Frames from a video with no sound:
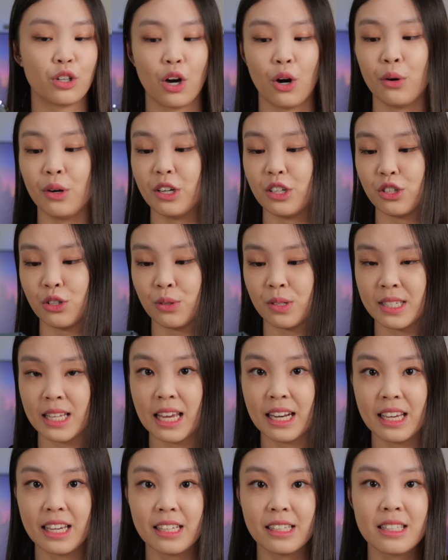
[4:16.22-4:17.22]
go into
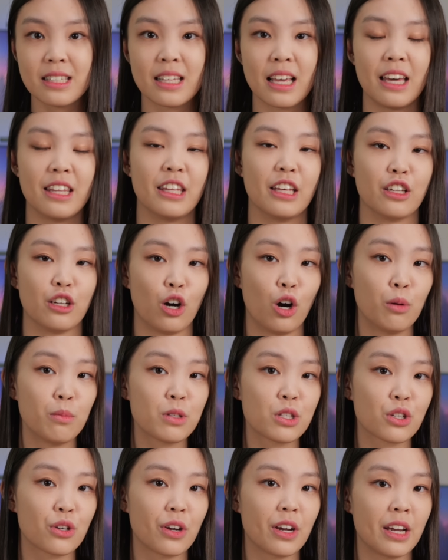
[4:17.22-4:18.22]
Settings and then Home
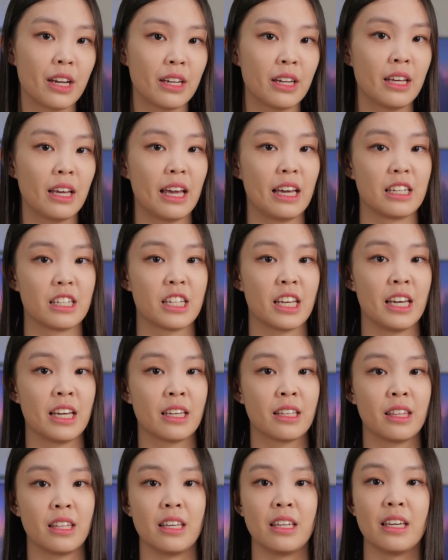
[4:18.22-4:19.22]
Screen and
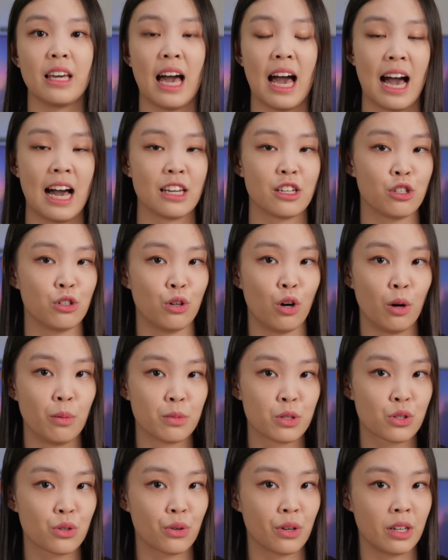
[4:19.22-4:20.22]
take the Add to Home
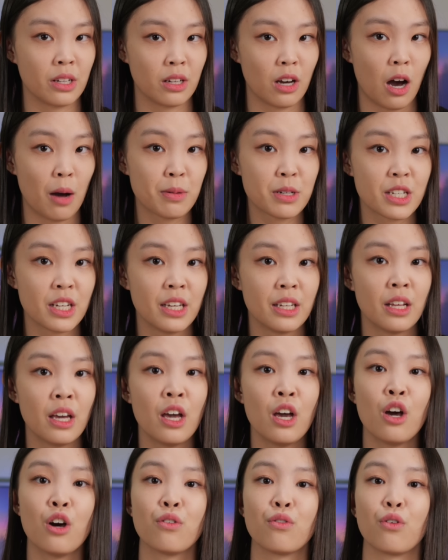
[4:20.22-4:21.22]
Screen option
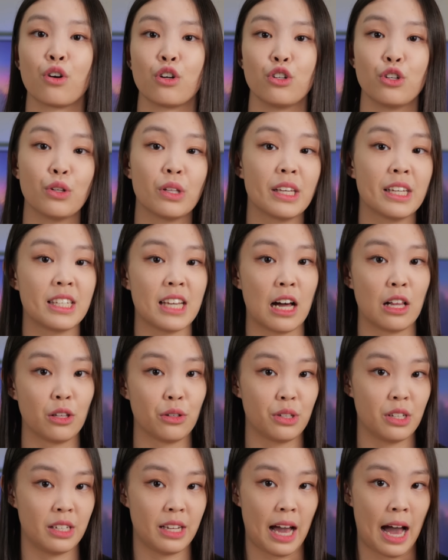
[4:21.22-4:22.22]
for newly
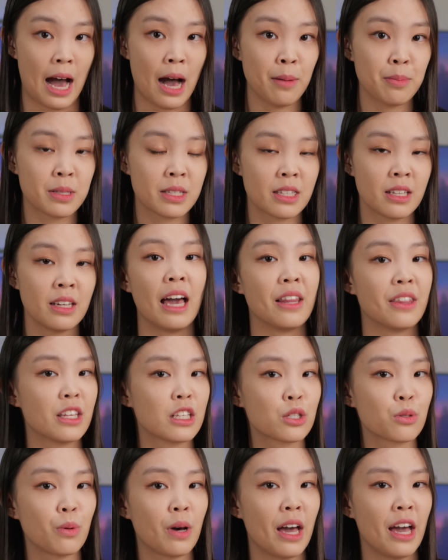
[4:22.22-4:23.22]
downloaded apps. And
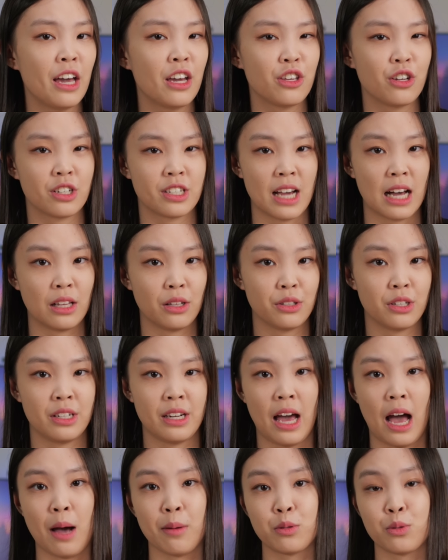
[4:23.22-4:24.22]
this way, your downloaded
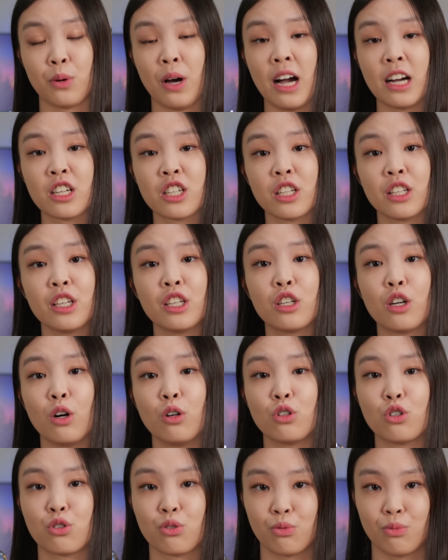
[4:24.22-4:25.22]
apps will actually go
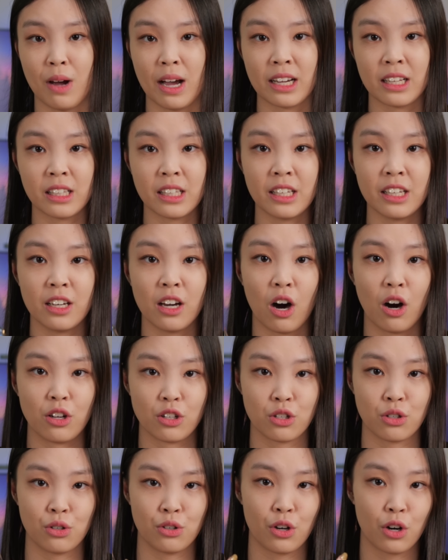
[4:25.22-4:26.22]
directly
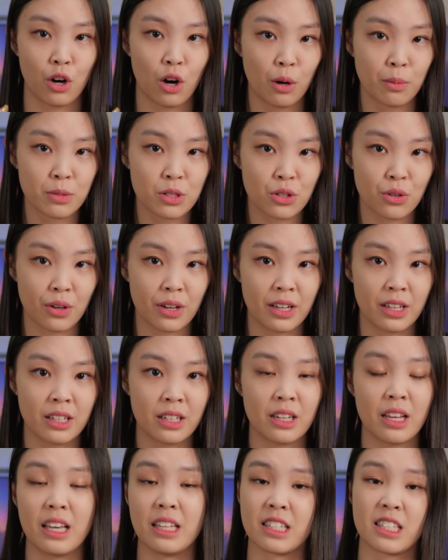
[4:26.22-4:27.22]
onto your home
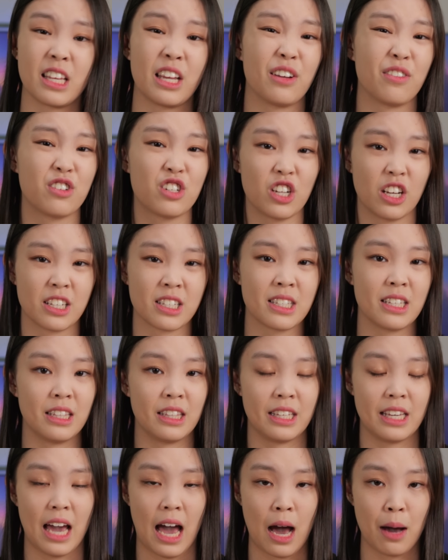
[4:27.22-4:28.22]
screen instead of just in
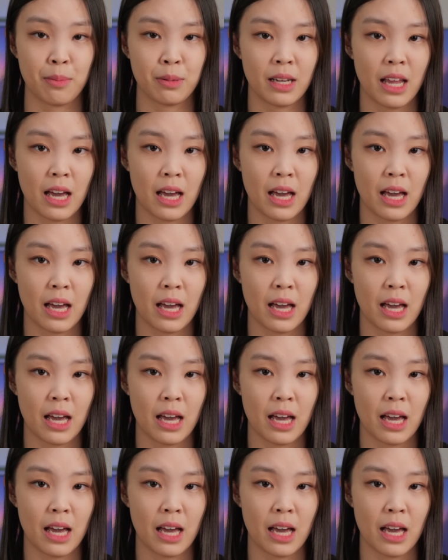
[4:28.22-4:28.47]
the app